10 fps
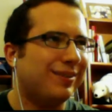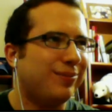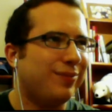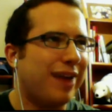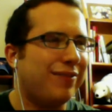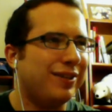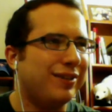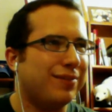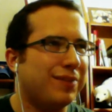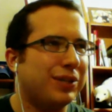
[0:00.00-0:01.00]
having these
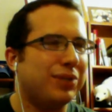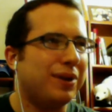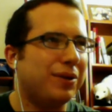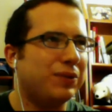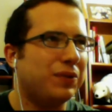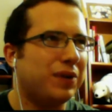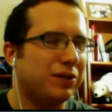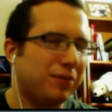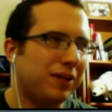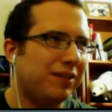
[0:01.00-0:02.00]
combustion powers don't
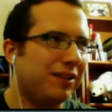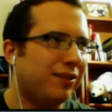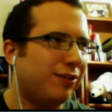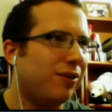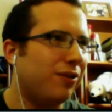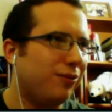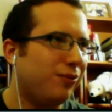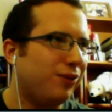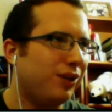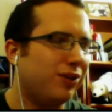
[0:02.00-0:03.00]
actually make sense. So
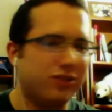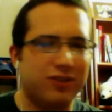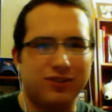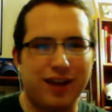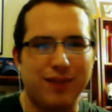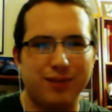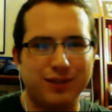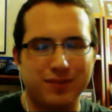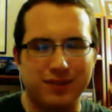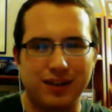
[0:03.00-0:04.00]
we can just establish them as like.